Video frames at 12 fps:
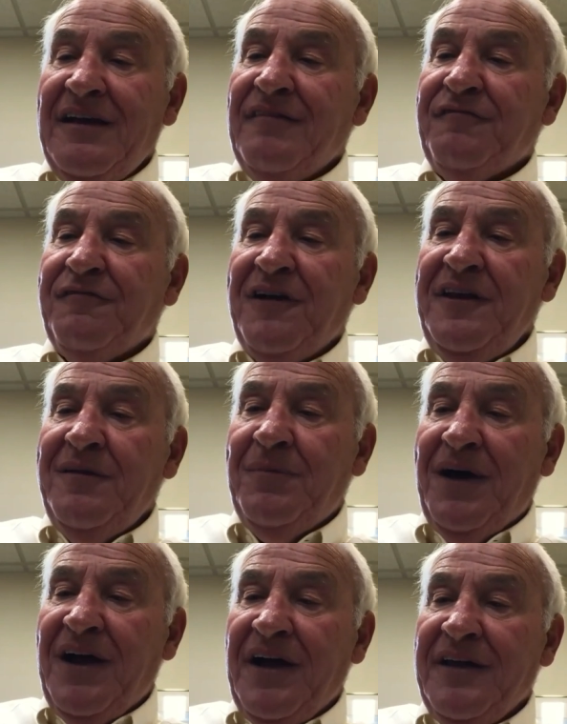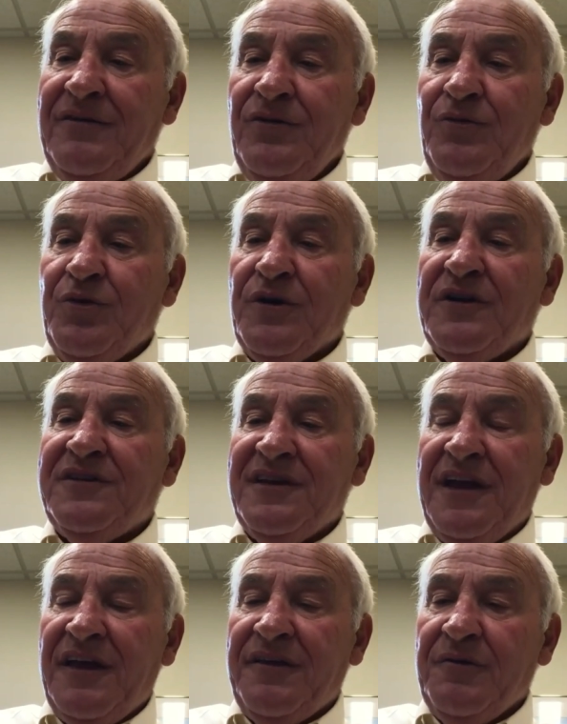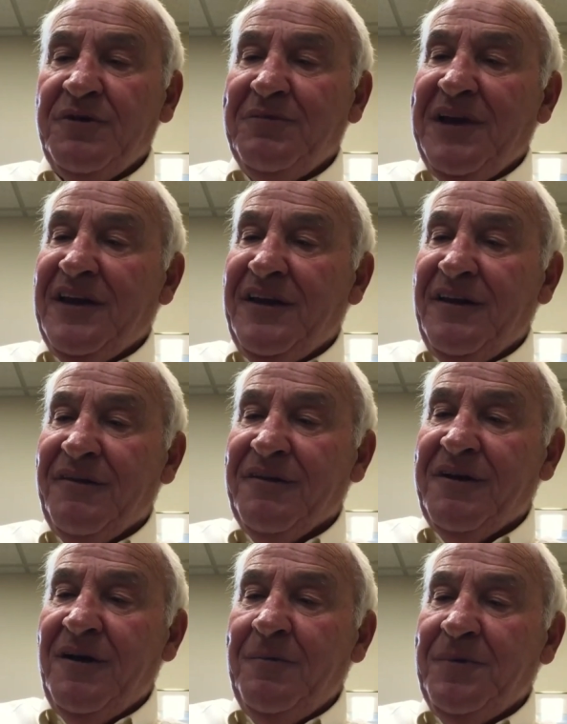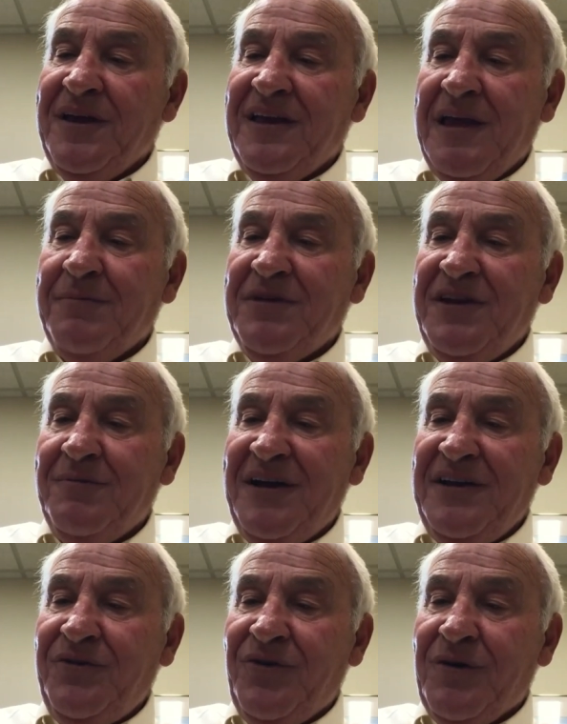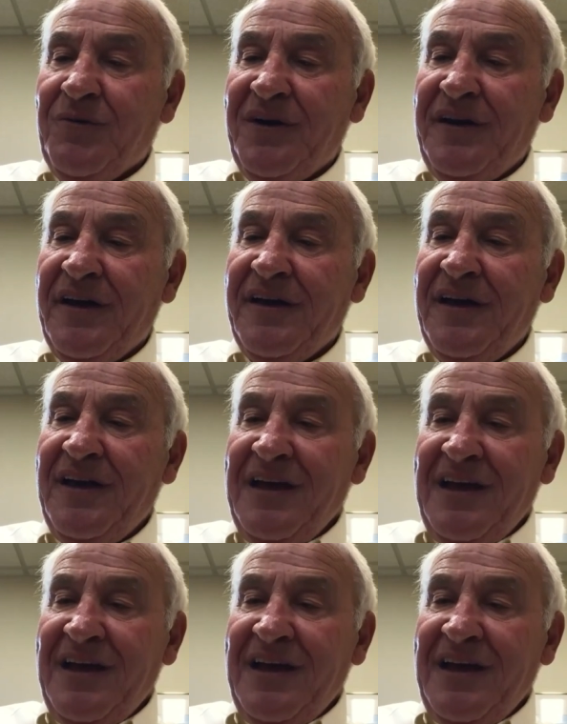a friend of mine who worked together with me in another company came into my door one day